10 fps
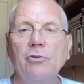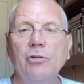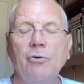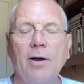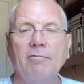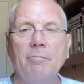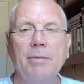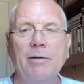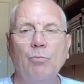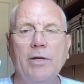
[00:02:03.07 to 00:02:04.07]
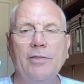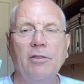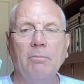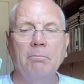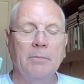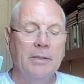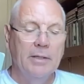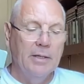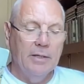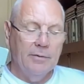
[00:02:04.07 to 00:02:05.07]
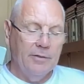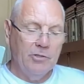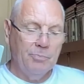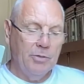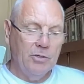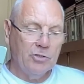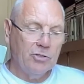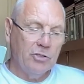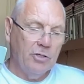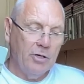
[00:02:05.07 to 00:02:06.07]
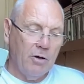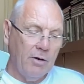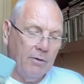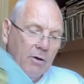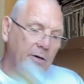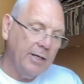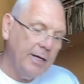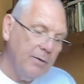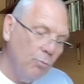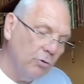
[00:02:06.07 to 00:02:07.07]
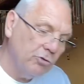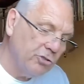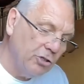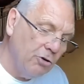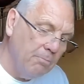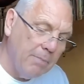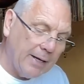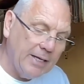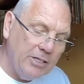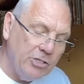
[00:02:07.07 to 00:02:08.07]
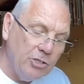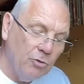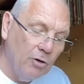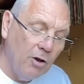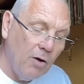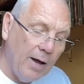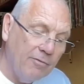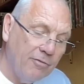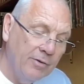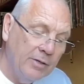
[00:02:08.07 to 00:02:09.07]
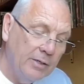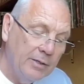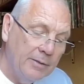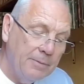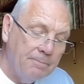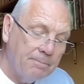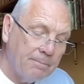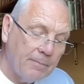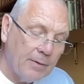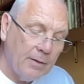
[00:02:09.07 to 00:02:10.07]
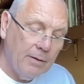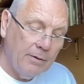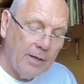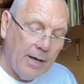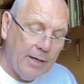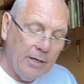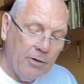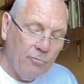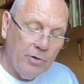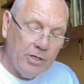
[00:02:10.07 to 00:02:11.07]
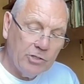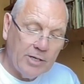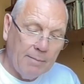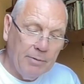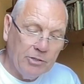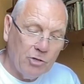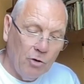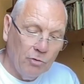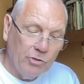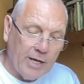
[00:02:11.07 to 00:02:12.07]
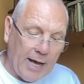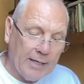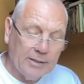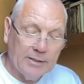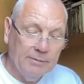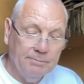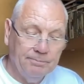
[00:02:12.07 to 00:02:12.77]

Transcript: you haven't been with them. This person, I'm kind of getting, wants to come back into your life, okay, and re-establish contact.